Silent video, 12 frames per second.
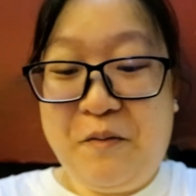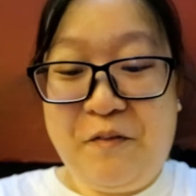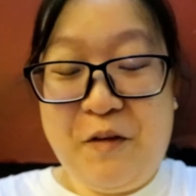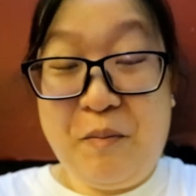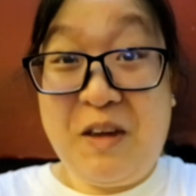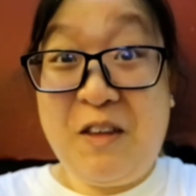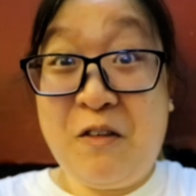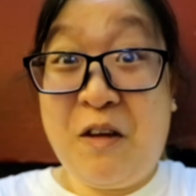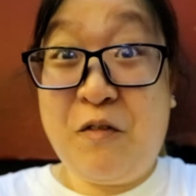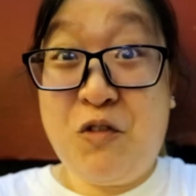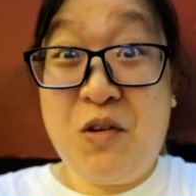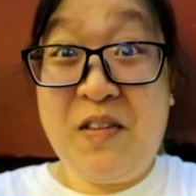for me to
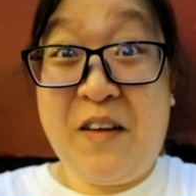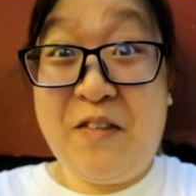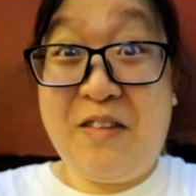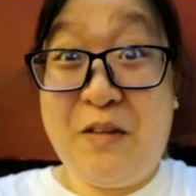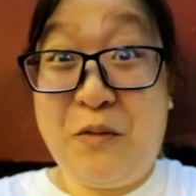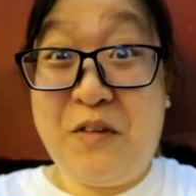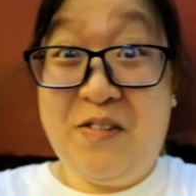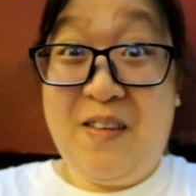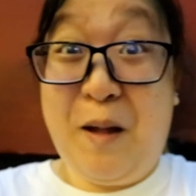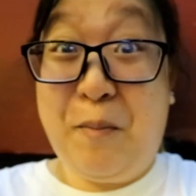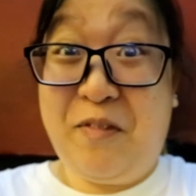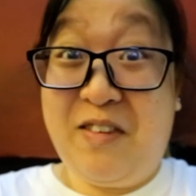have 3,000
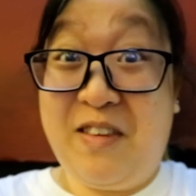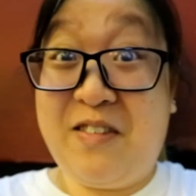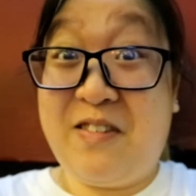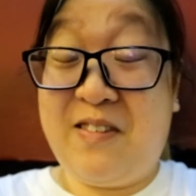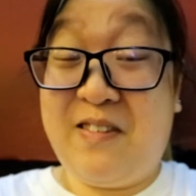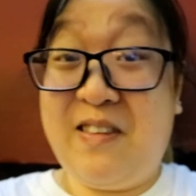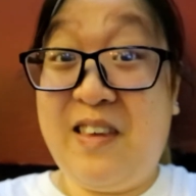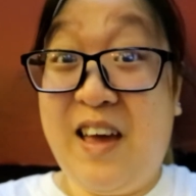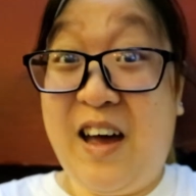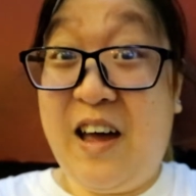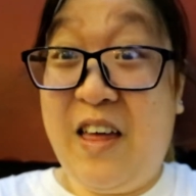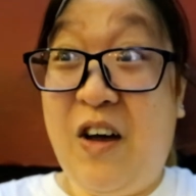steps
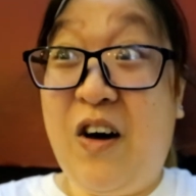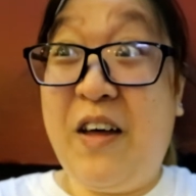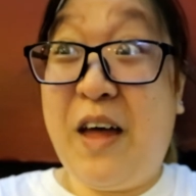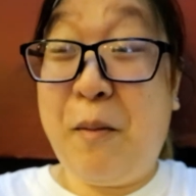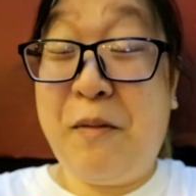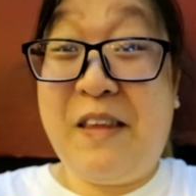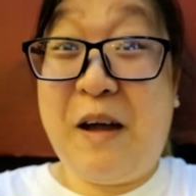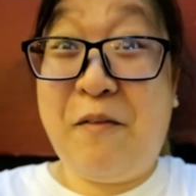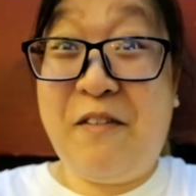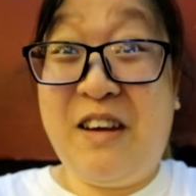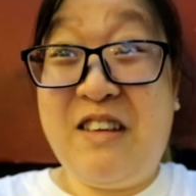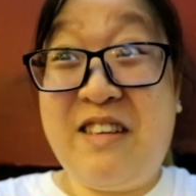I've been
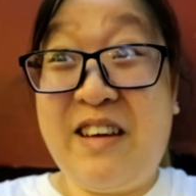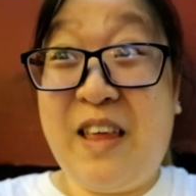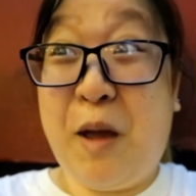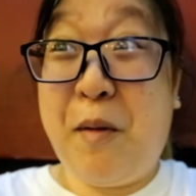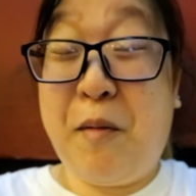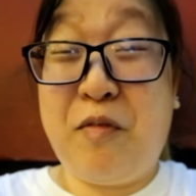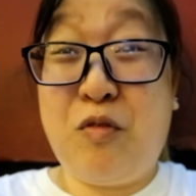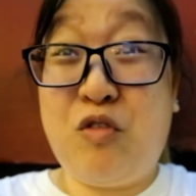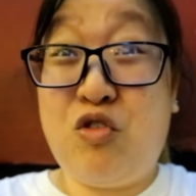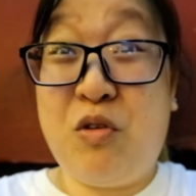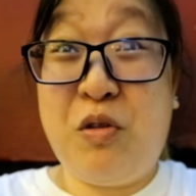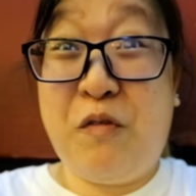averaging like about between
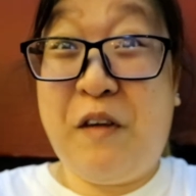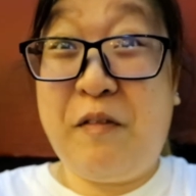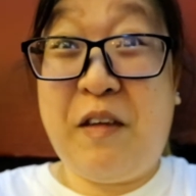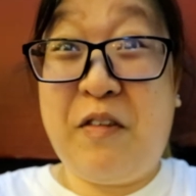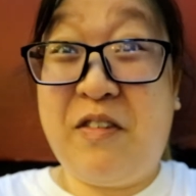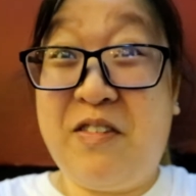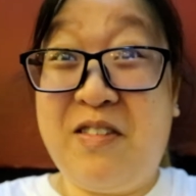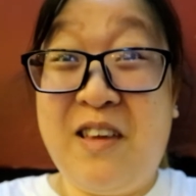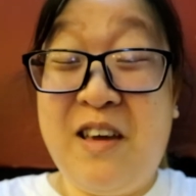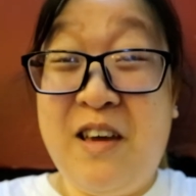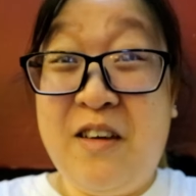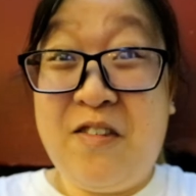3 to 5,000
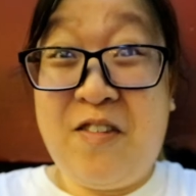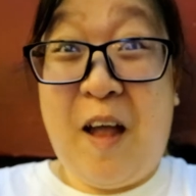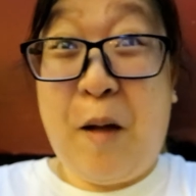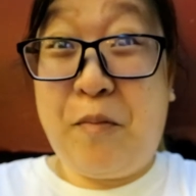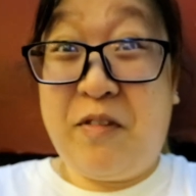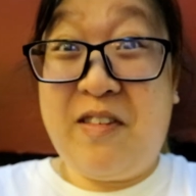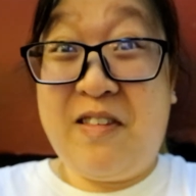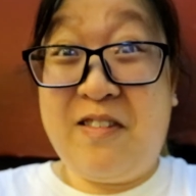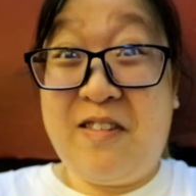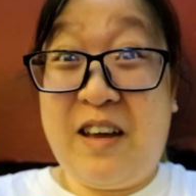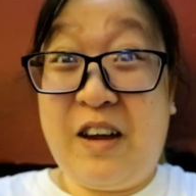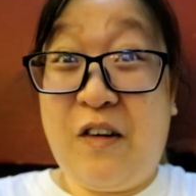steps since
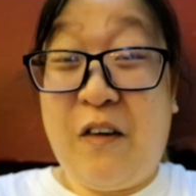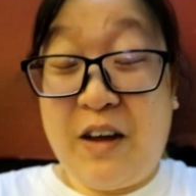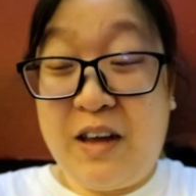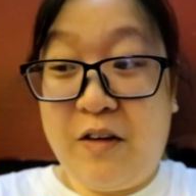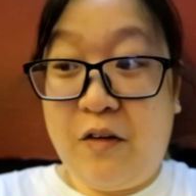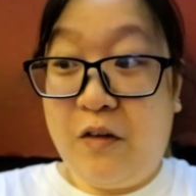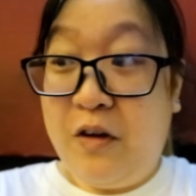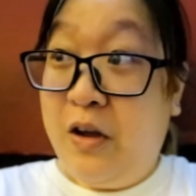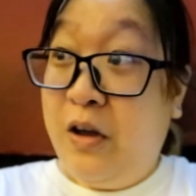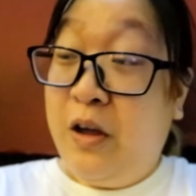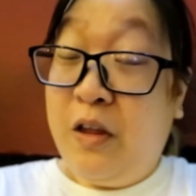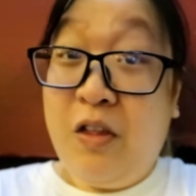I got here.
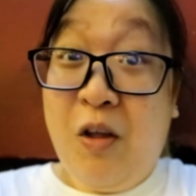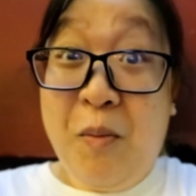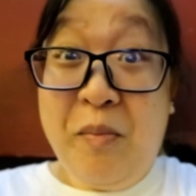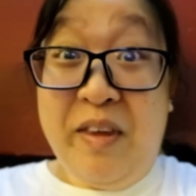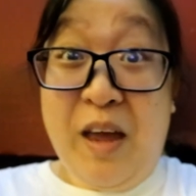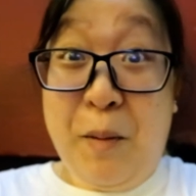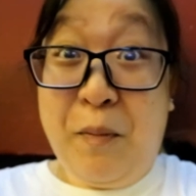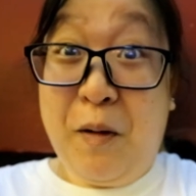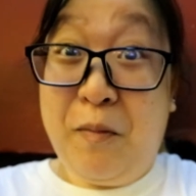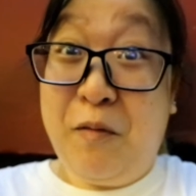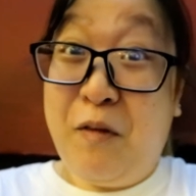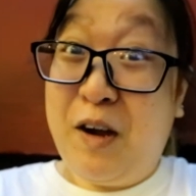Normally I
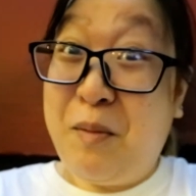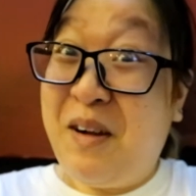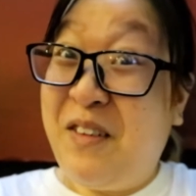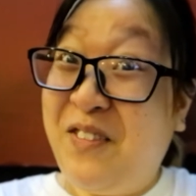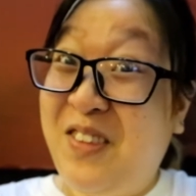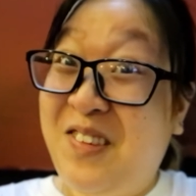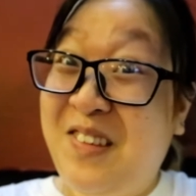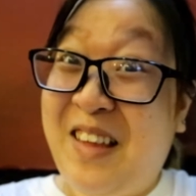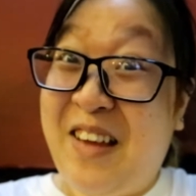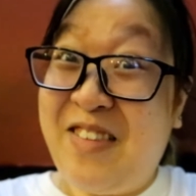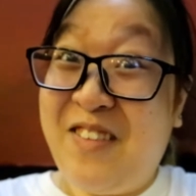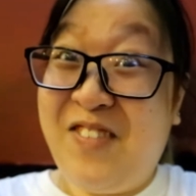probably walk about
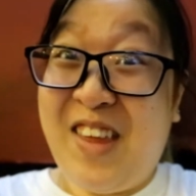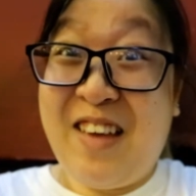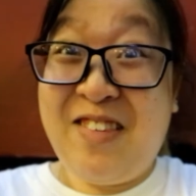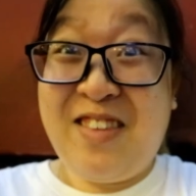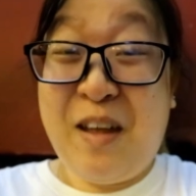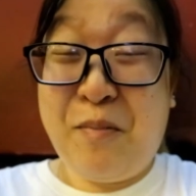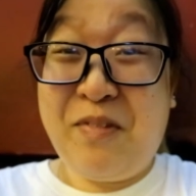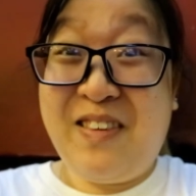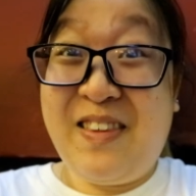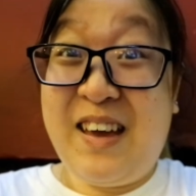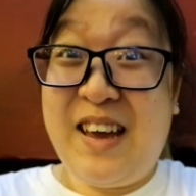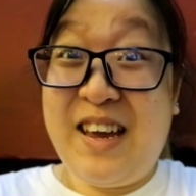2,000 plus steps a
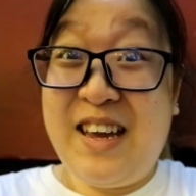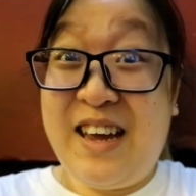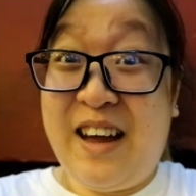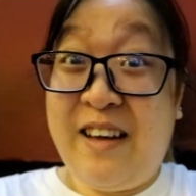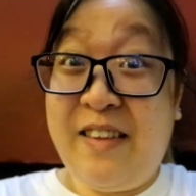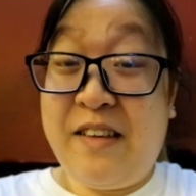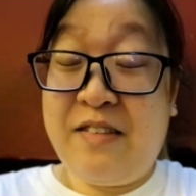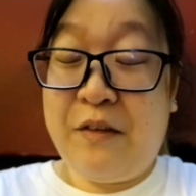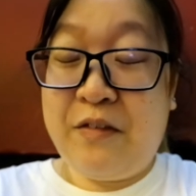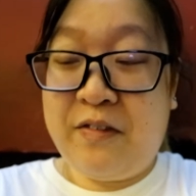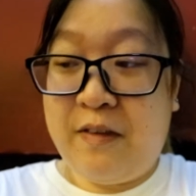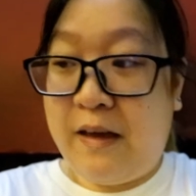day. Yeah, that's
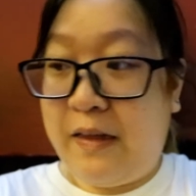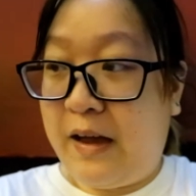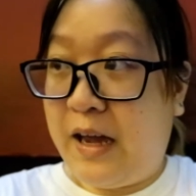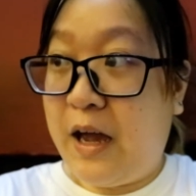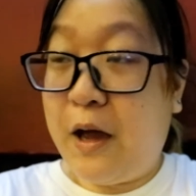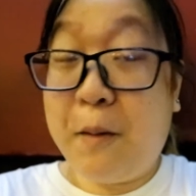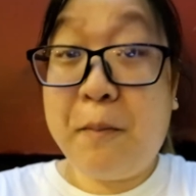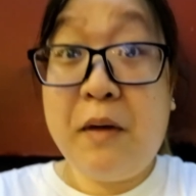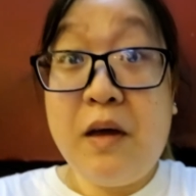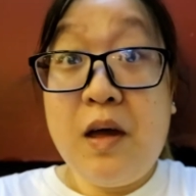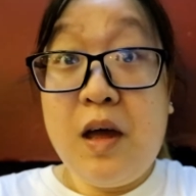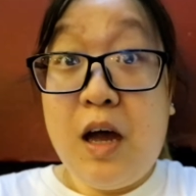how sad I am.
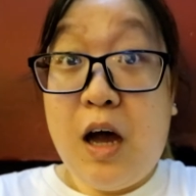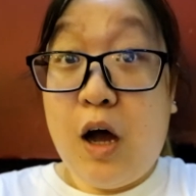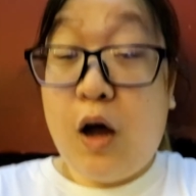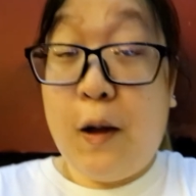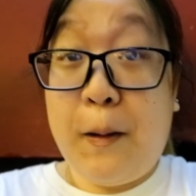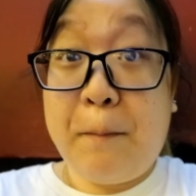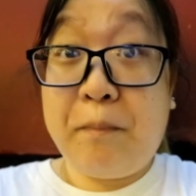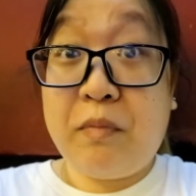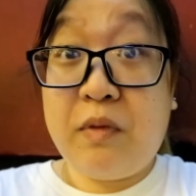Um,